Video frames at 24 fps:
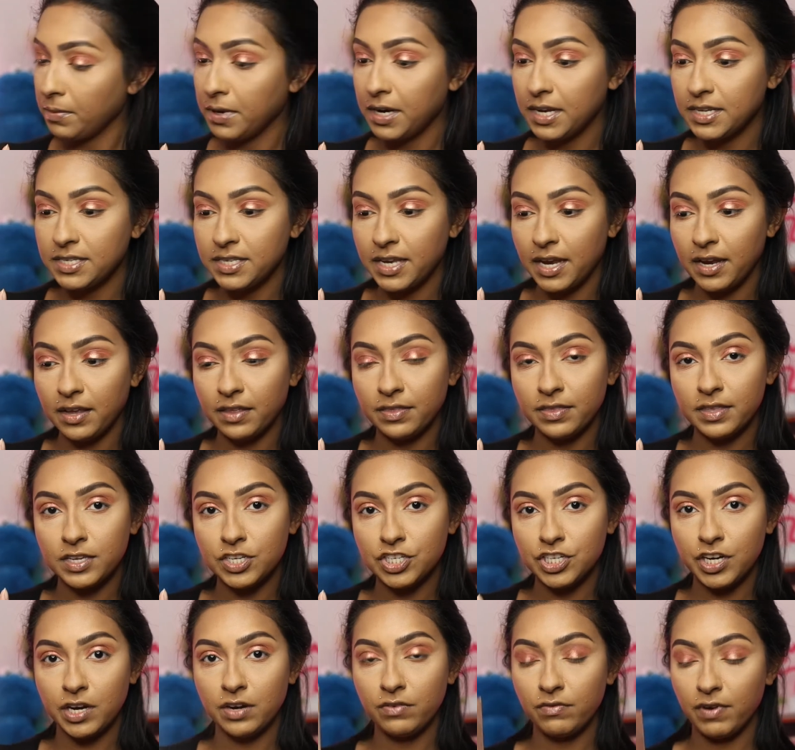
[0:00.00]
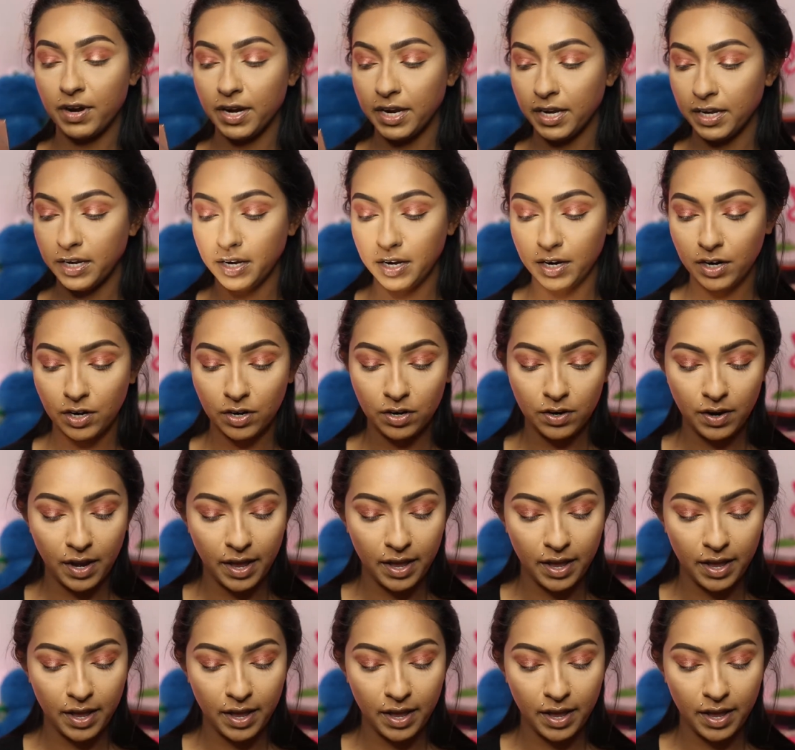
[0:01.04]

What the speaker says: going to take this shade right here